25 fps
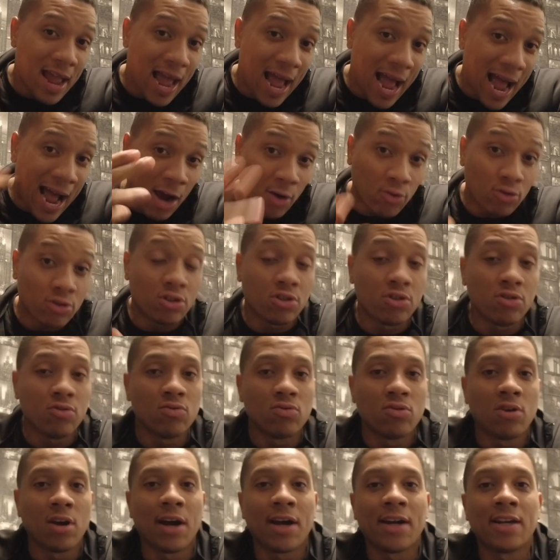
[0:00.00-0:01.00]
out to you
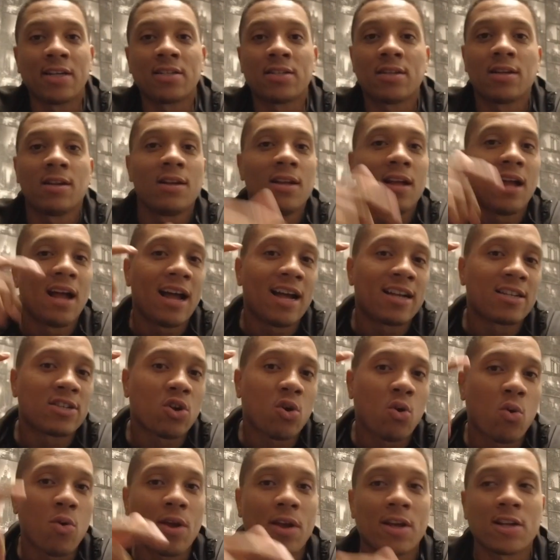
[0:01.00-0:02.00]
guys as
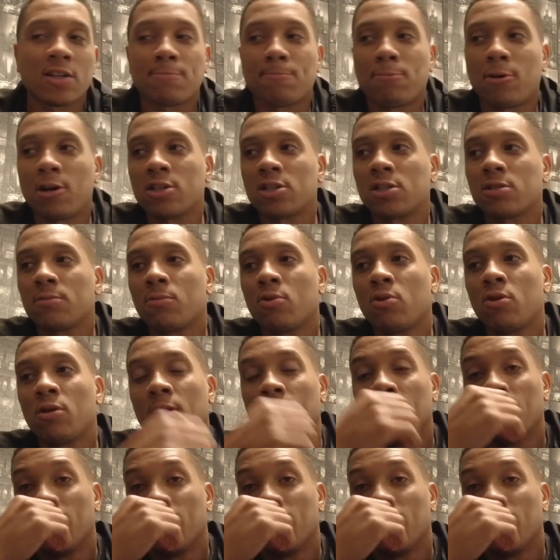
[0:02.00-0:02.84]
quick as possible.